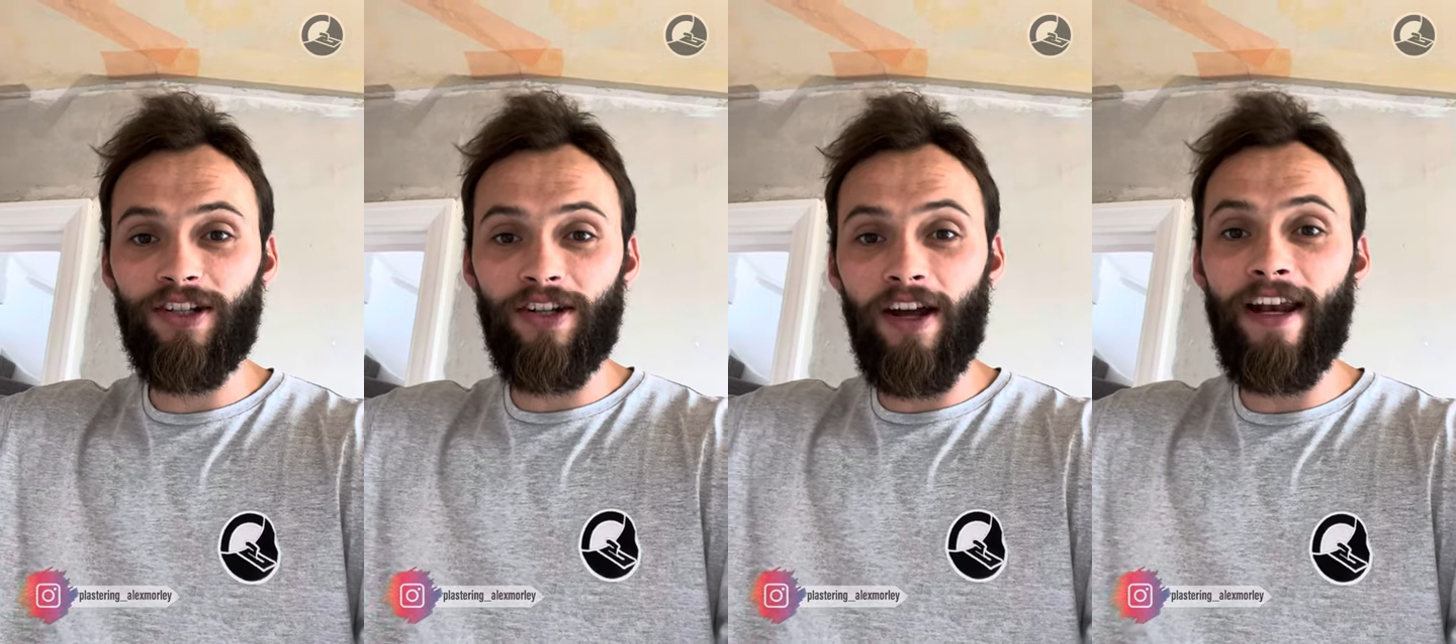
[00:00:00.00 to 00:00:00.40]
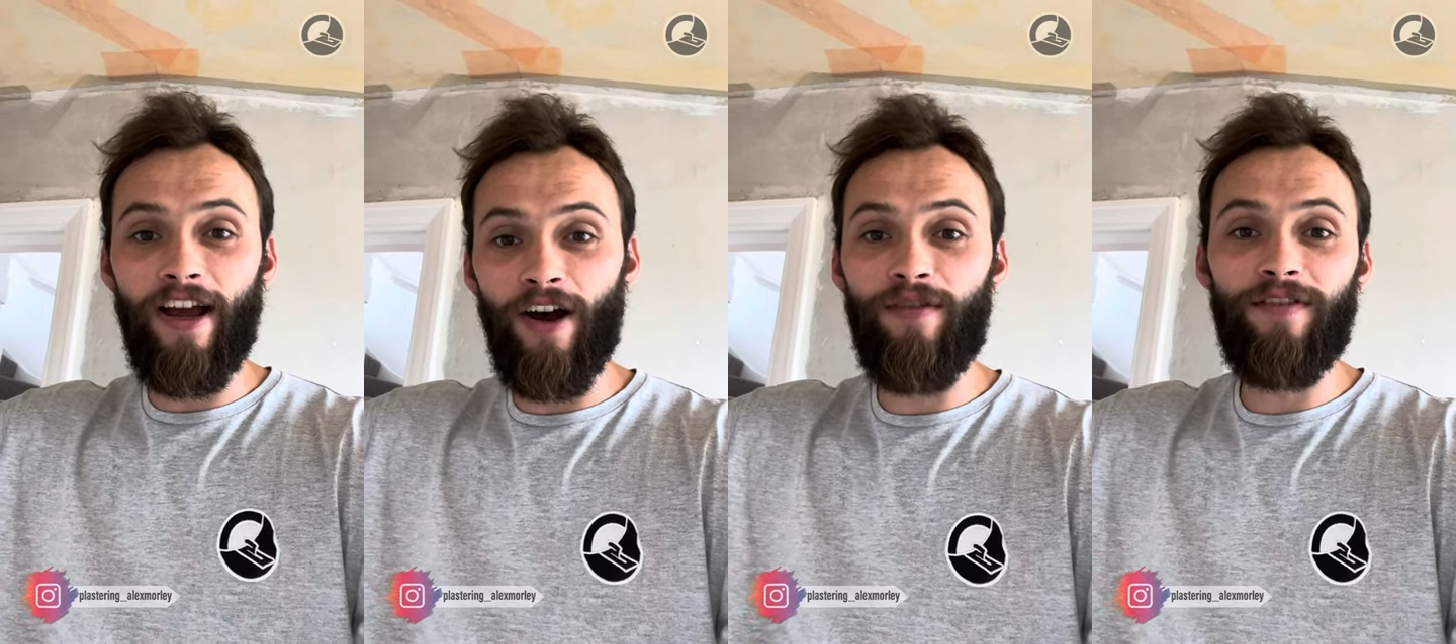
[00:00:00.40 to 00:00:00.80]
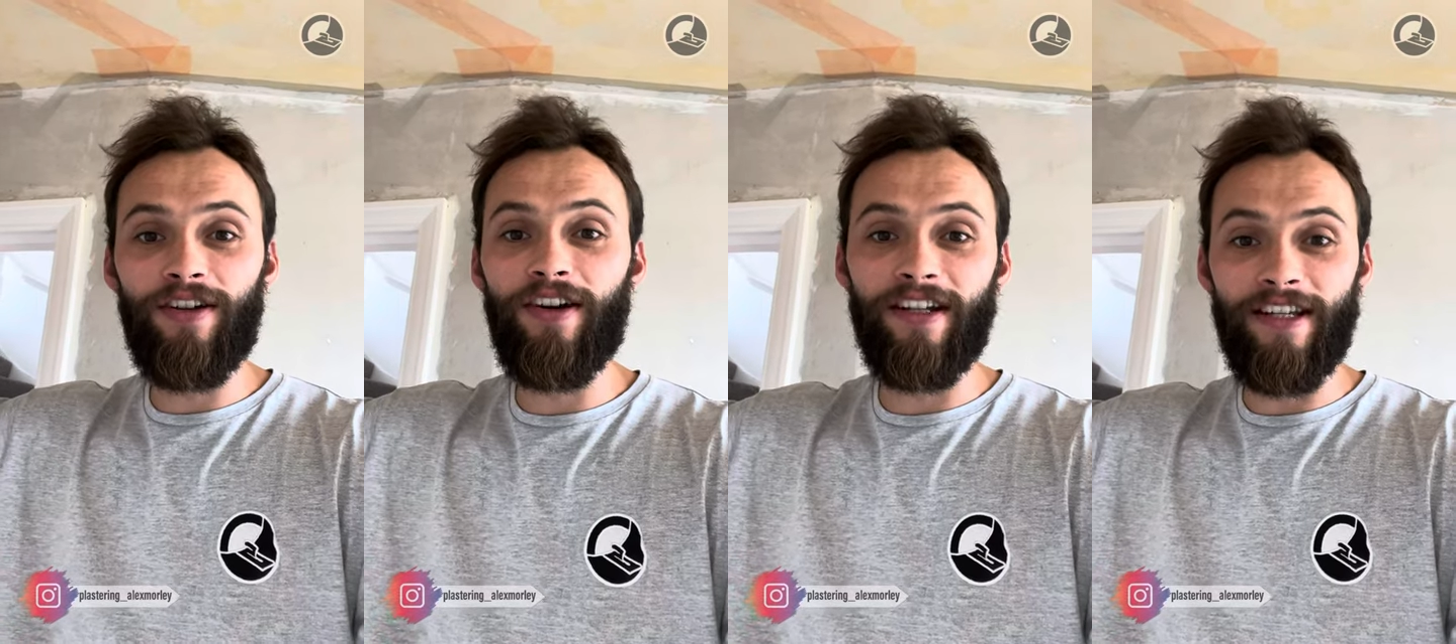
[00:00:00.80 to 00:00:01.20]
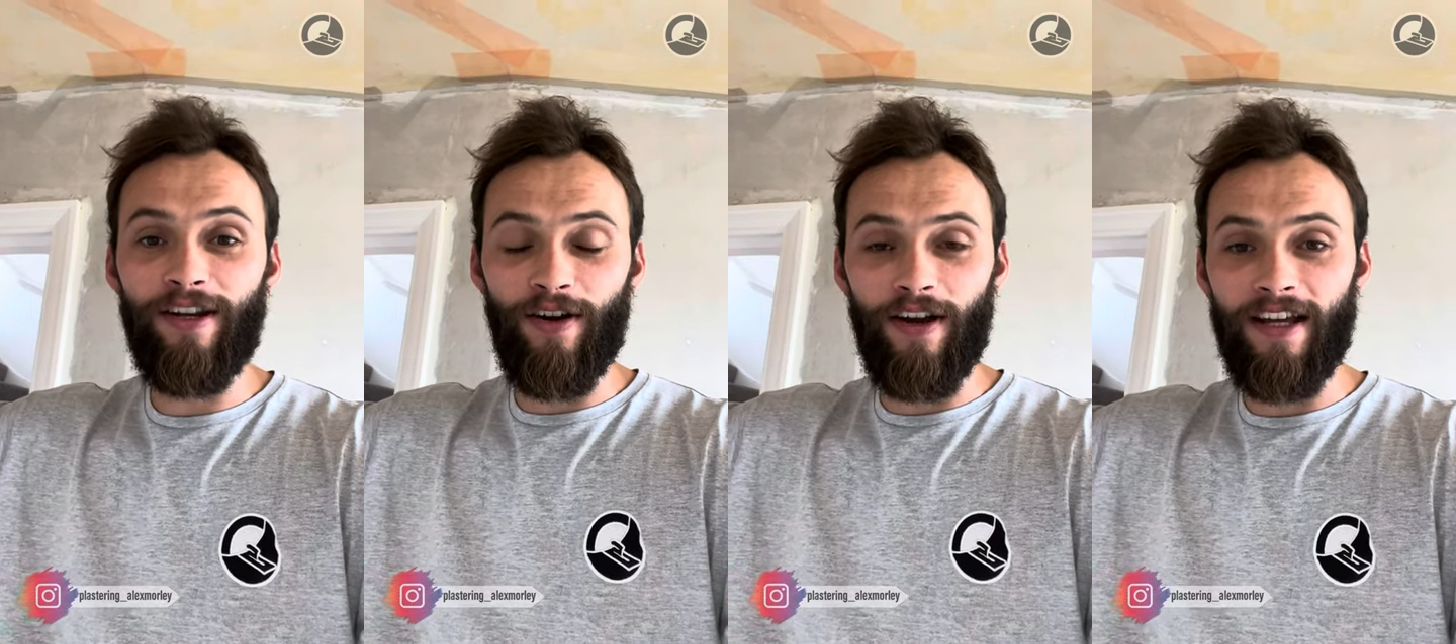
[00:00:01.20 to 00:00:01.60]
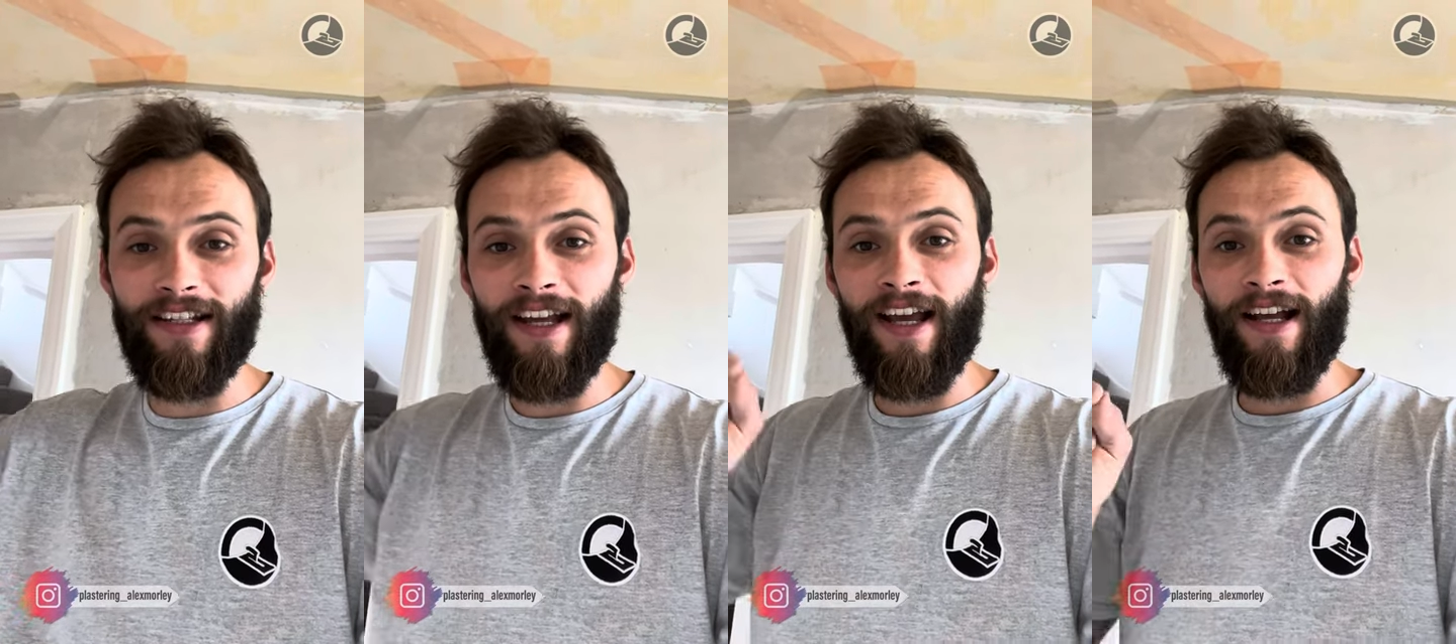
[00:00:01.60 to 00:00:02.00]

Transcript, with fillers: slightly over the 90 degrees,